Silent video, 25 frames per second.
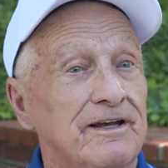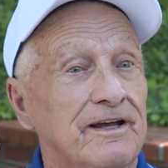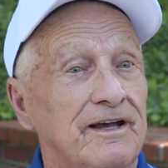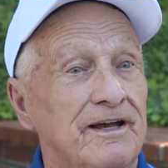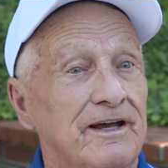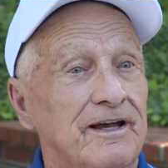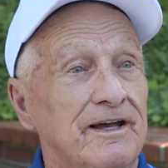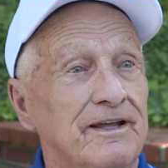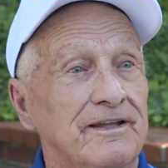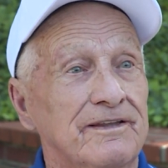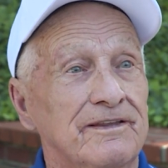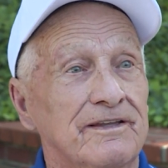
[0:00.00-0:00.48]

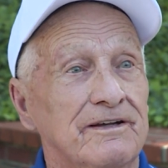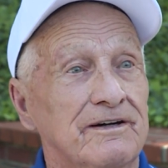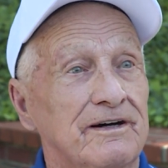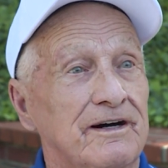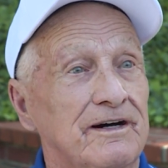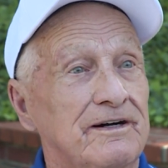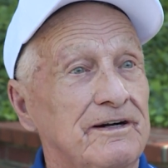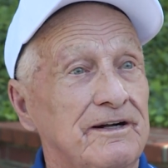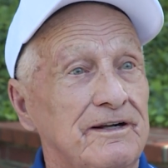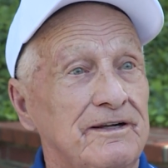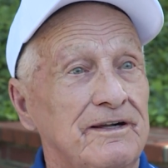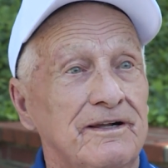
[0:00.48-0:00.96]
And
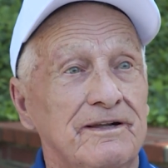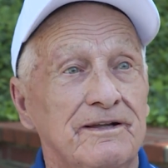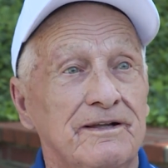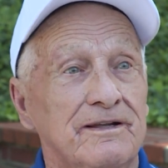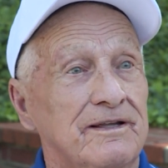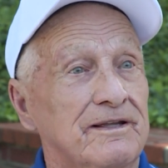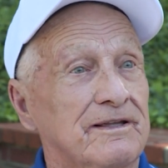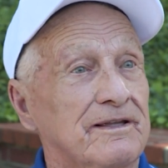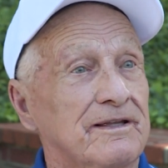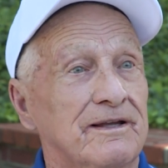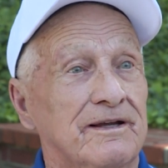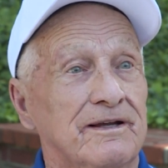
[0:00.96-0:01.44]

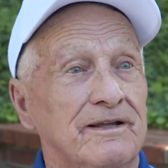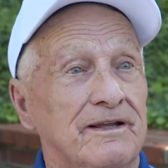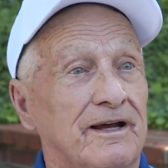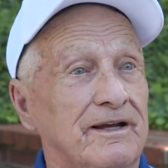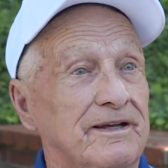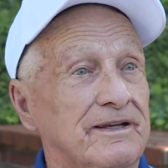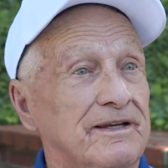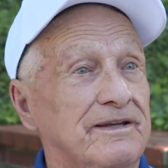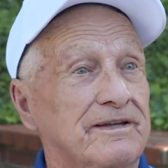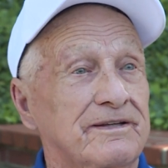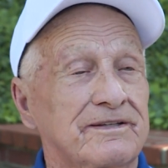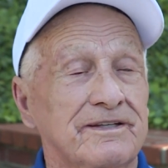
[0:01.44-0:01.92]

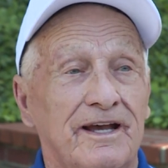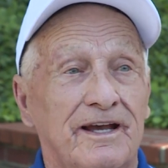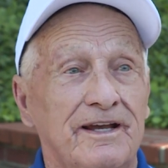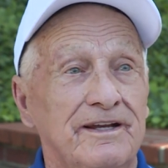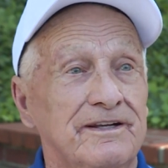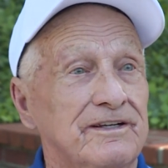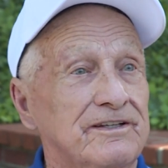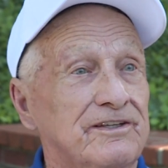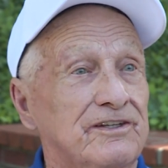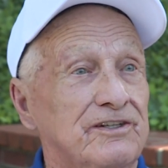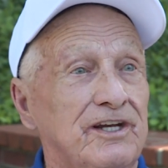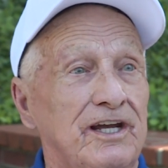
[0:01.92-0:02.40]
like I say,
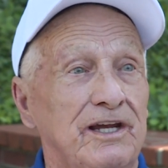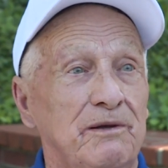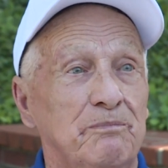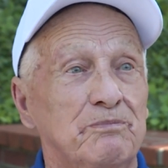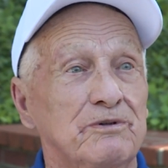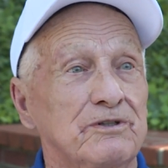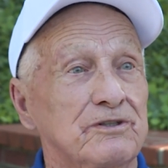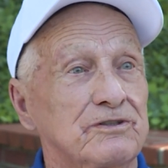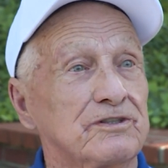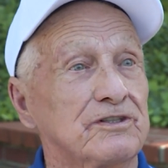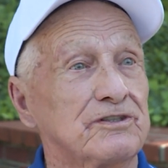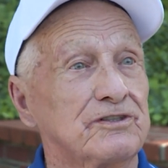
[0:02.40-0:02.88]
the
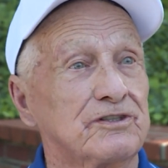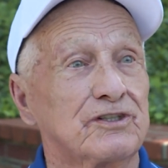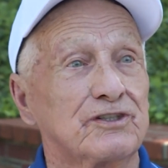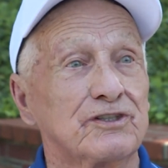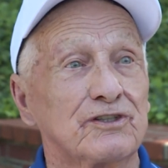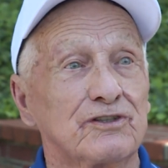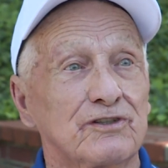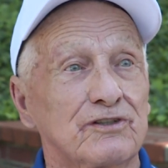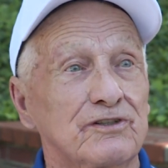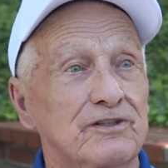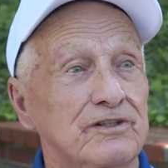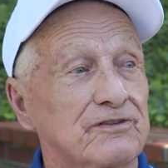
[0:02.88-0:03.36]
cheapest
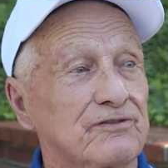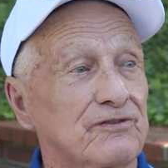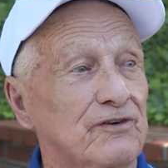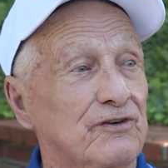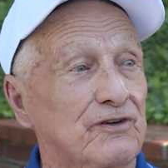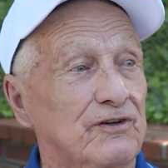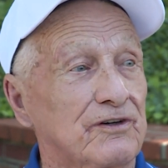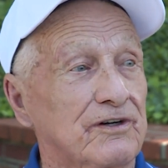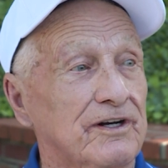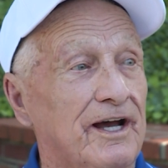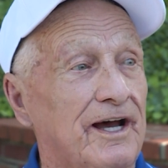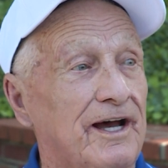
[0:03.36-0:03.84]
insurance
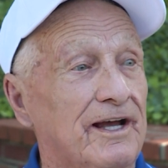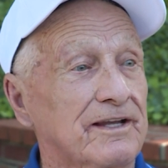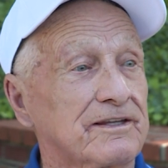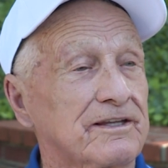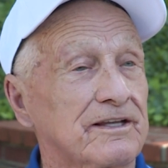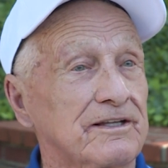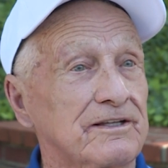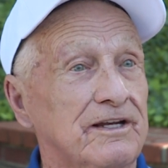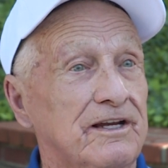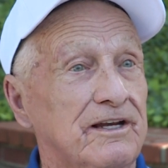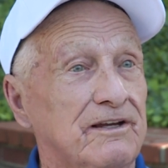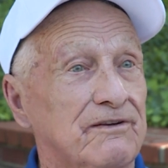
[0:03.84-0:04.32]
for an
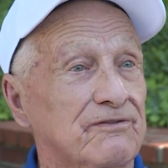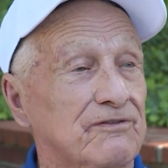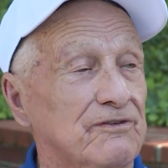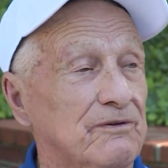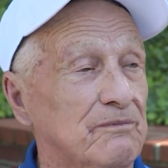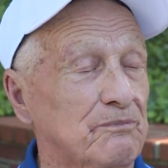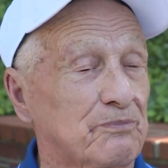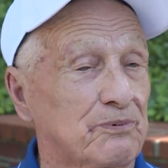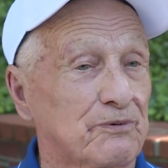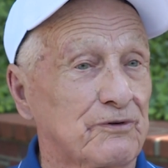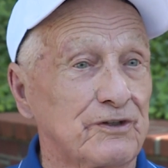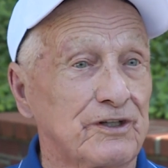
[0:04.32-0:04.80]
athlete
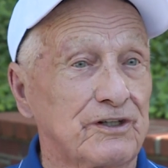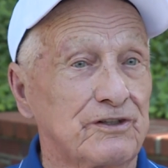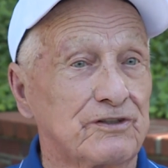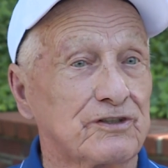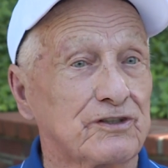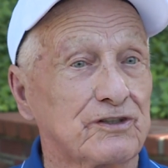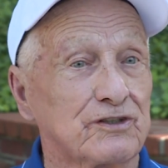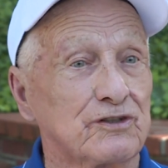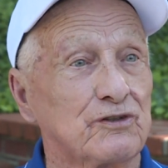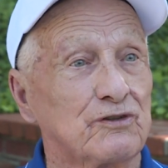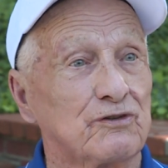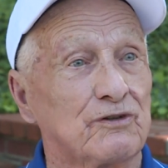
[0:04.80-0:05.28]
from
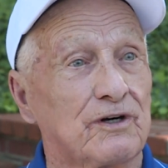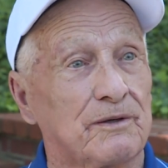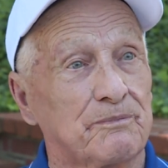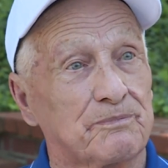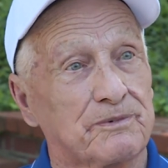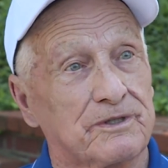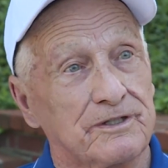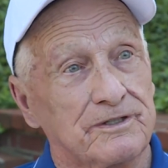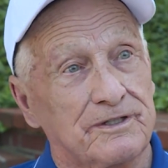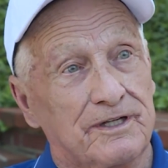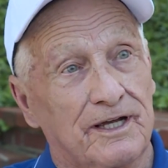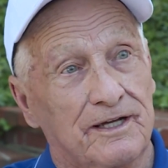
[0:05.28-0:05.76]
preschool
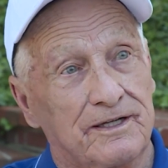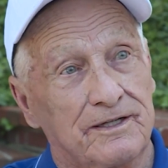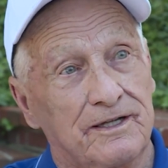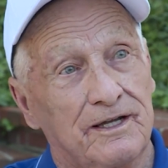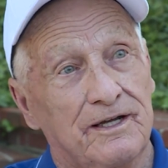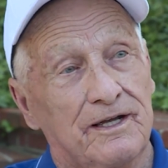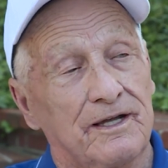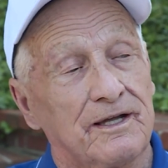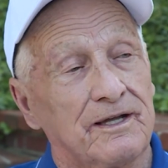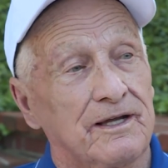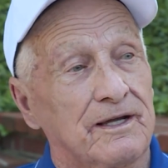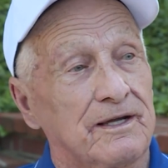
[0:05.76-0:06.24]
up to the
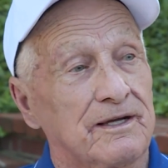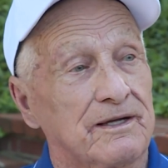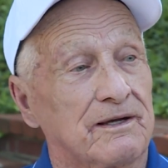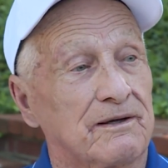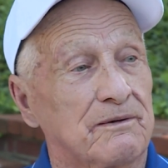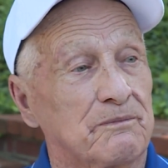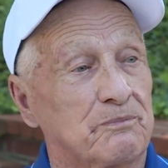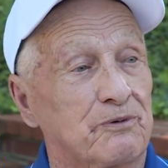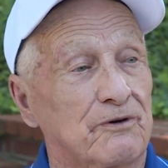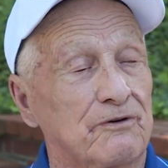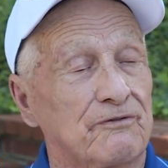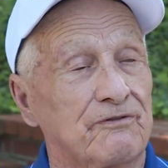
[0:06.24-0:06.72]

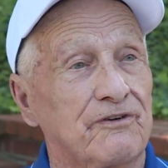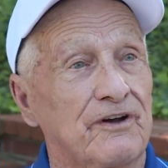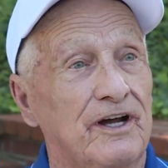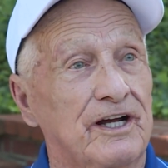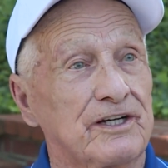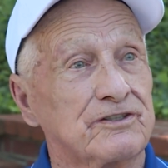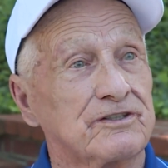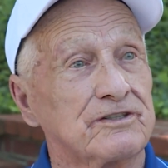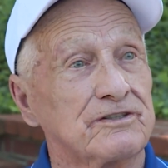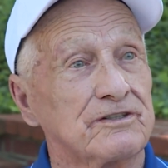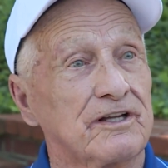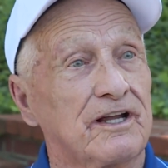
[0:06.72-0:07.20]

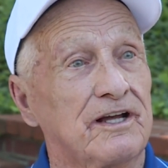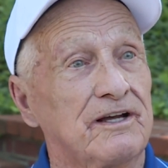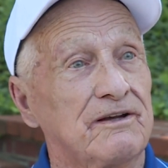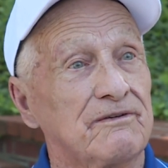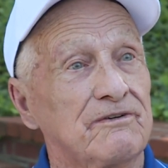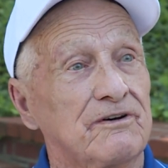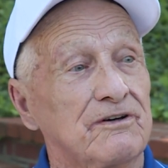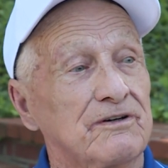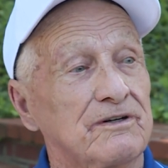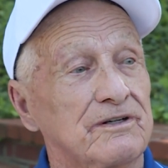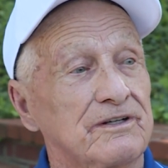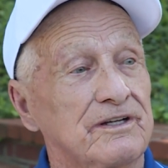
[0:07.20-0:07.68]
profession
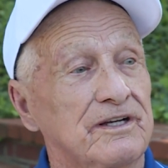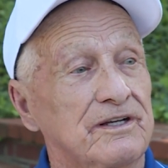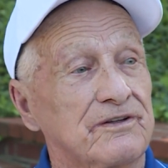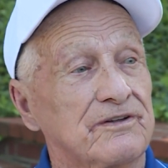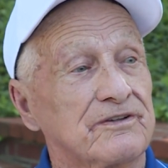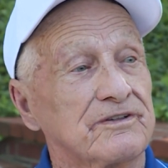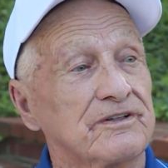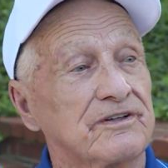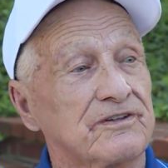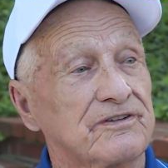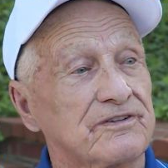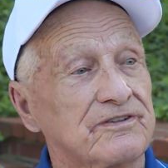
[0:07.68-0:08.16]
level is
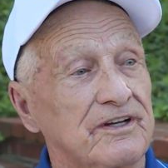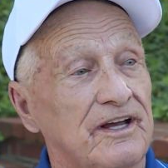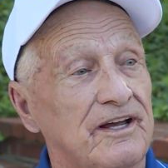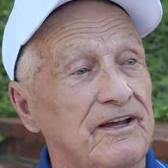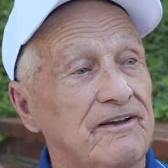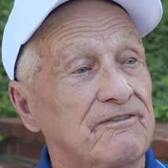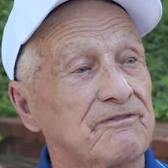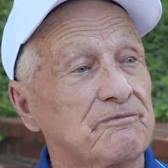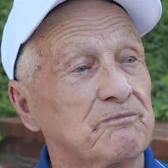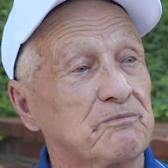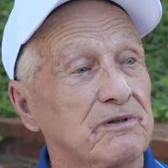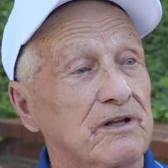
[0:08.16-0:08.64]
a
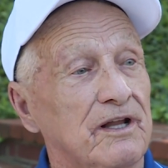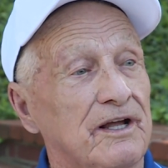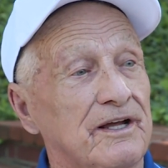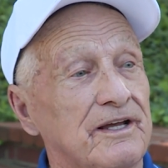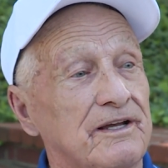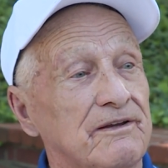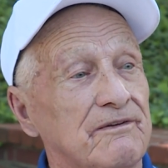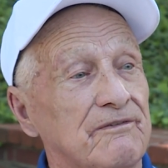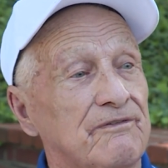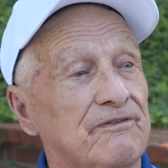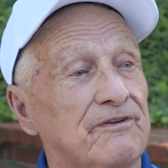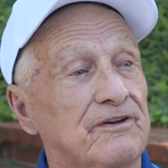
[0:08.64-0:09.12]
safe
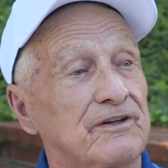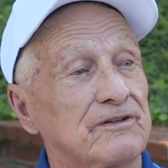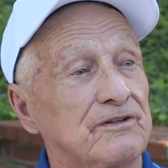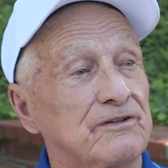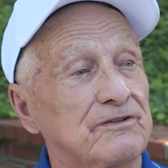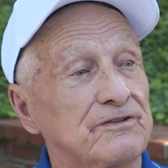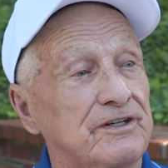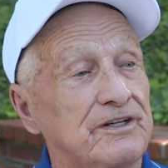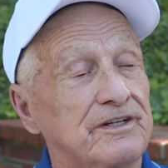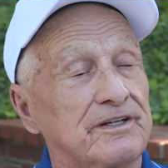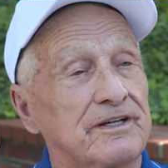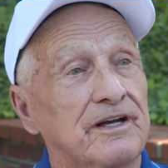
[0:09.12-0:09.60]
playing
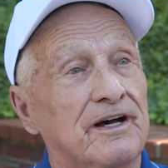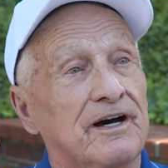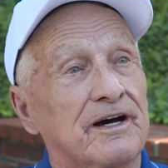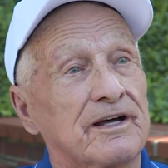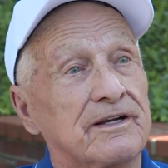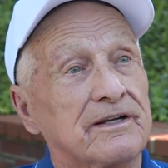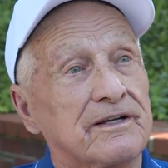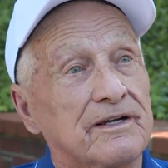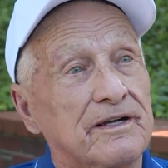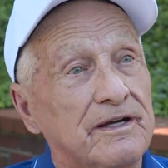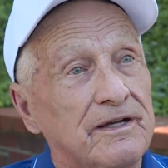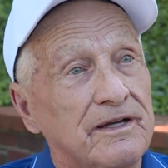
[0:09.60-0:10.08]
field, and you
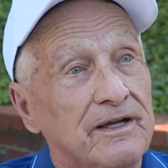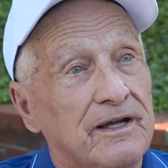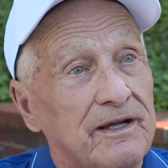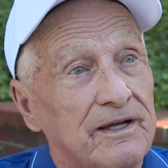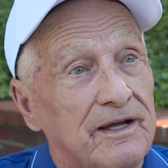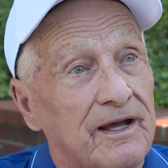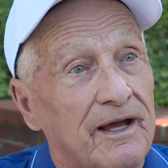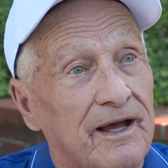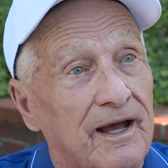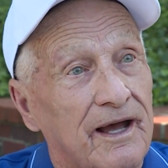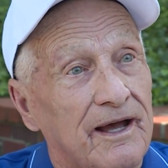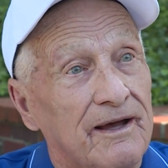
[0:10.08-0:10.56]
gotta
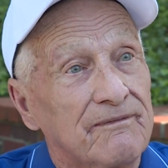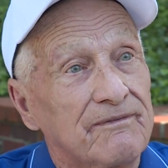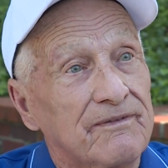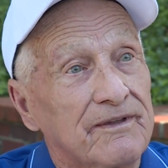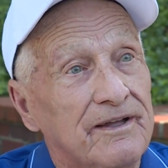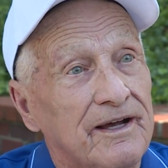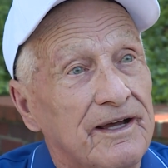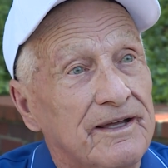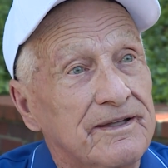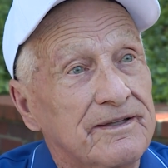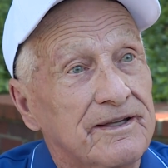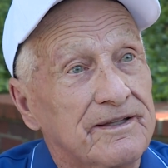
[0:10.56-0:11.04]
have
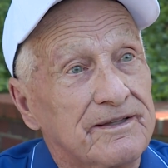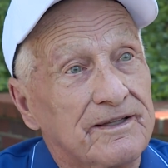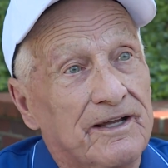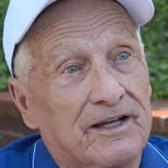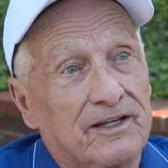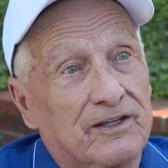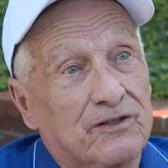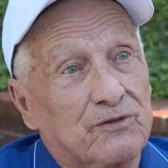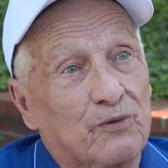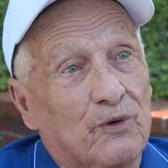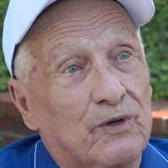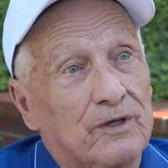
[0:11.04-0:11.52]
that, and
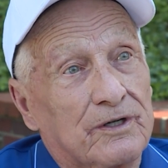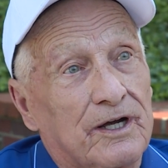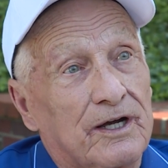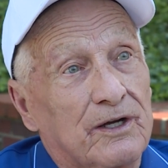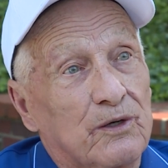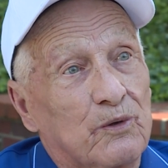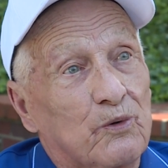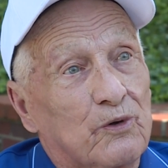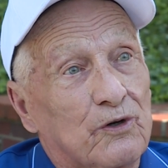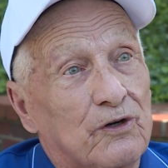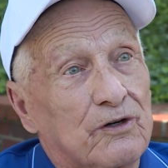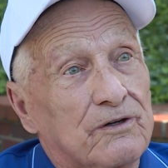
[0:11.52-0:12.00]
that's what I
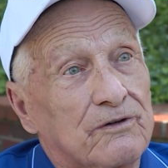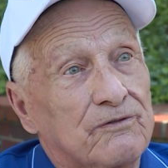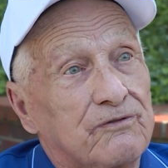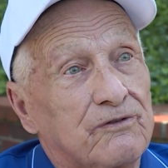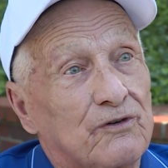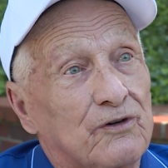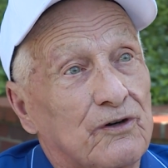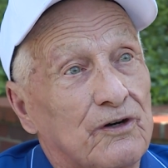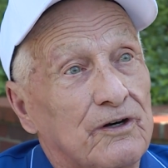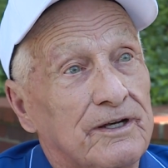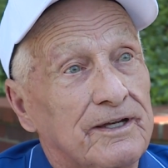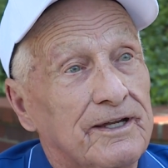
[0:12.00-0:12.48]
work for.